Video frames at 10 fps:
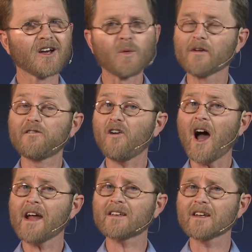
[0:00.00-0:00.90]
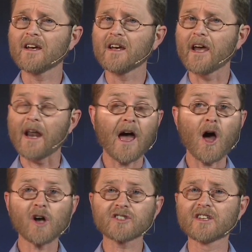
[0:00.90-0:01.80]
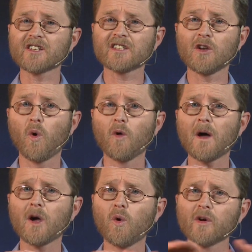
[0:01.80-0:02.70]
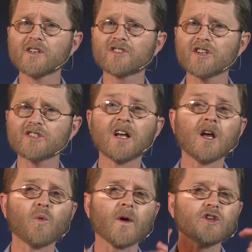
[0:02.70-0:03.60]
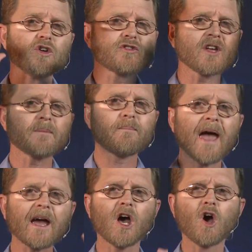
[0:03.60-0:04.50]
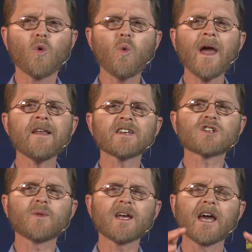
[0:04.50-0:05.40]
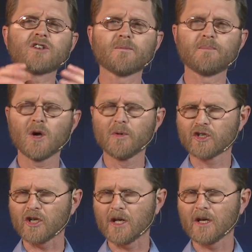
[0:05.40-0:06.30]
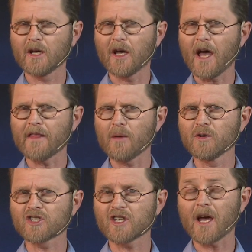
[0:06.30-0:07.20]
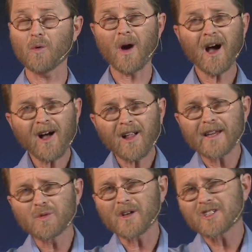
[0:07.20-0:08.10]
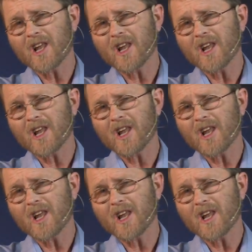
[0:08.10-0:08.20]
we find, and I ask this in all my audiences, when you think back, when did we get to puberty? And they would say, well, it was